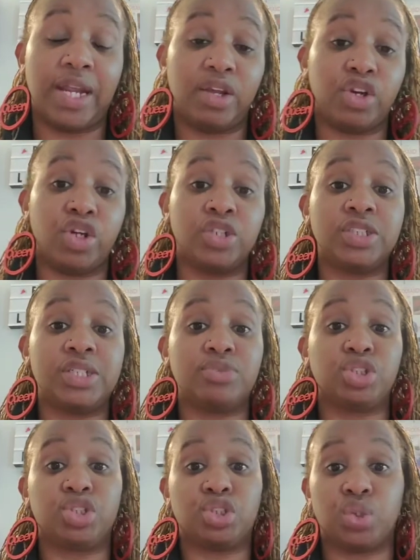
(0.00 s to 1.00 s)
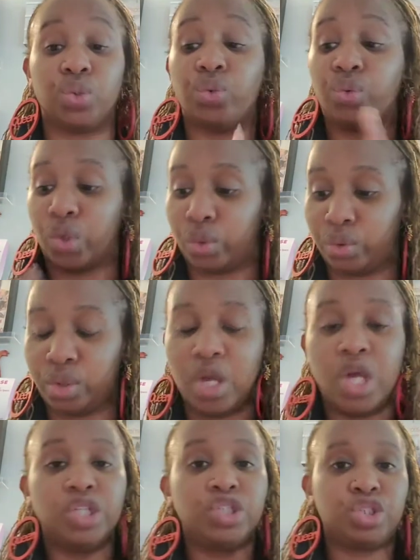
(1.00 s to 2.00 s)
Encourage them to show growth.
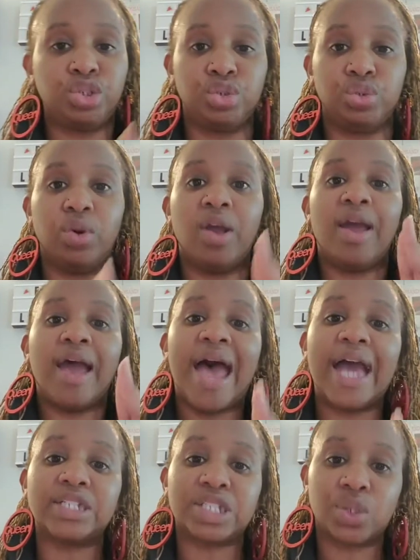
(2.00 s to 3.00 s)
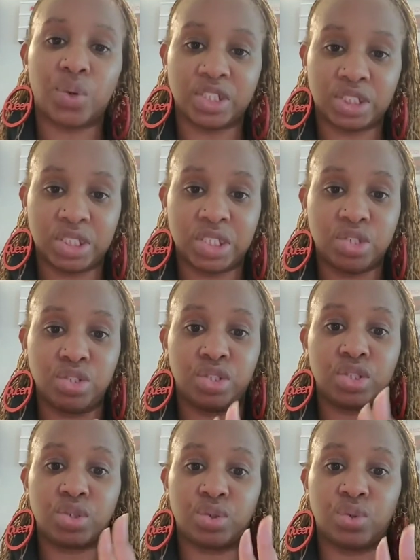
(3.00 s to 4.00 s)
2, ask questions to your
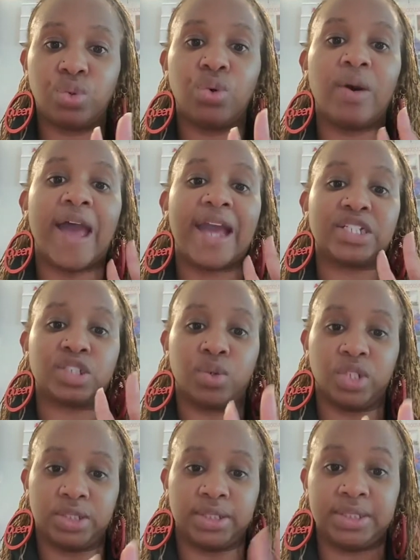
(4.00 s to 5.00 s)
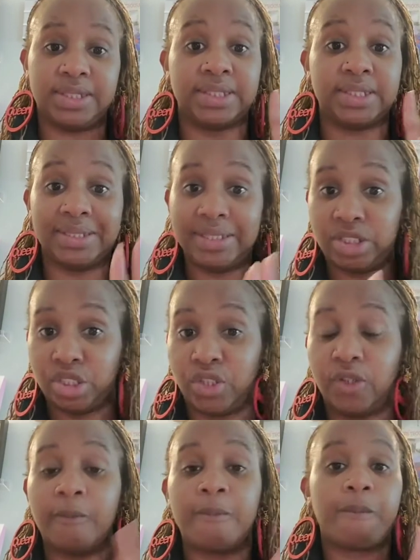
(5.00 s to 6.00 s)
school, ask questions to the
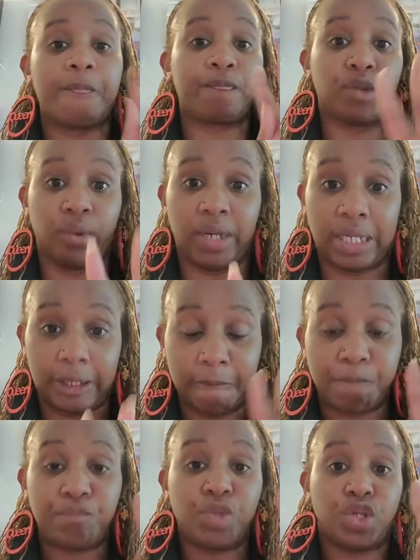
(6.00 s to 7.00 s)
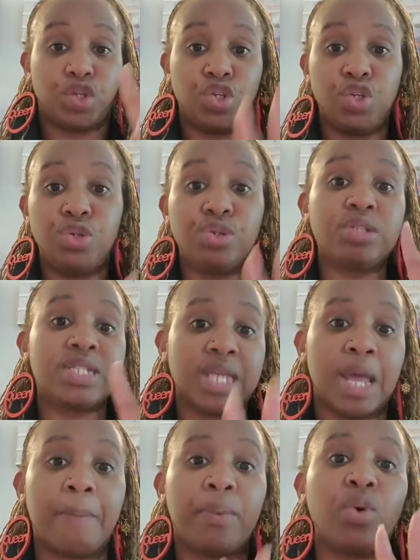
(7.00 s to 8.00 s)
teacher. 3, use
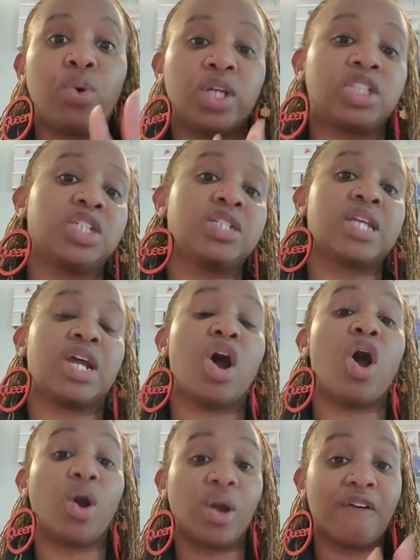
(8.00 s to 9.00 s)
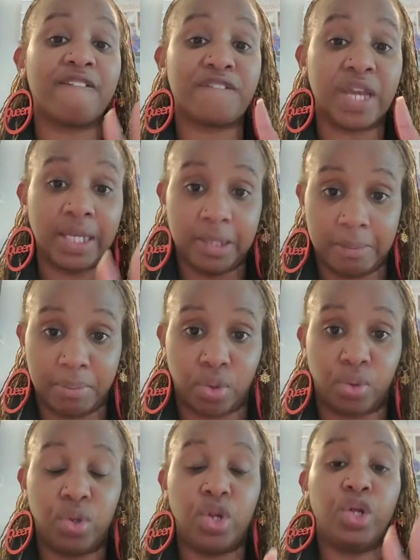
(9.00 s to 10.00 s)
sample questions that are
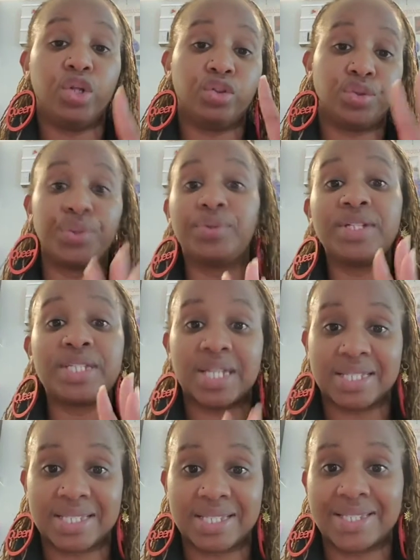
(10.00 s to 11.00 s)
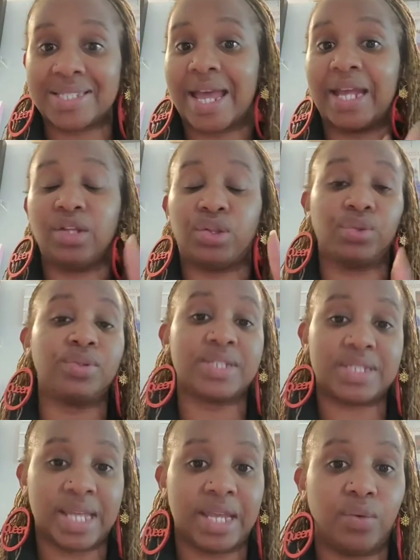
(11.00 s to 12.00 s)
available through the testing site, through the
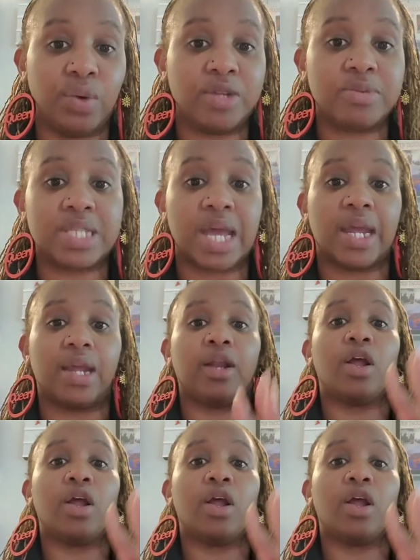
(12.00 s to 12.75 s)
state website.